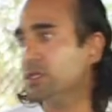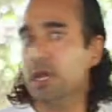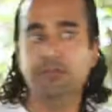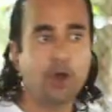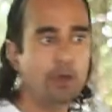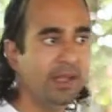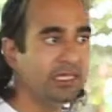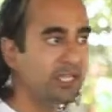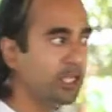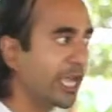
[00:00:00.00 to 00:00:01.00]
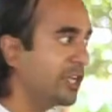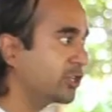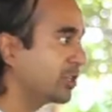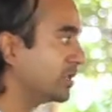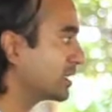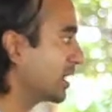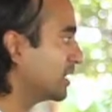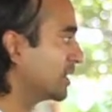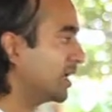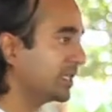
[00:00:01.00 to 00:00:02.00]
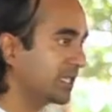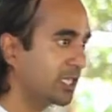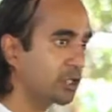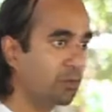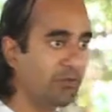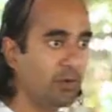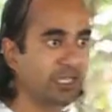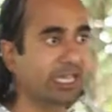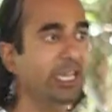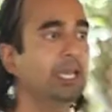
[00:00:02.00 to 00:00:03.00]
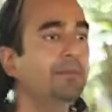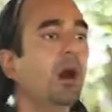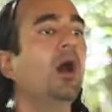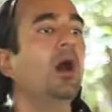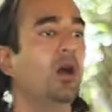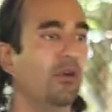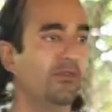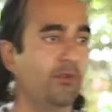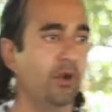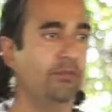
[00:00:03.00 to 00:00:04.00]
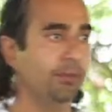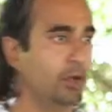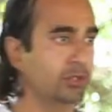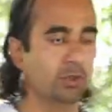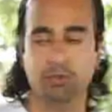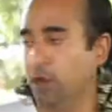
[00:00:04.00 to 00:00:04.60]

Environmental education, as I touched on before, is a key part of the Bottle School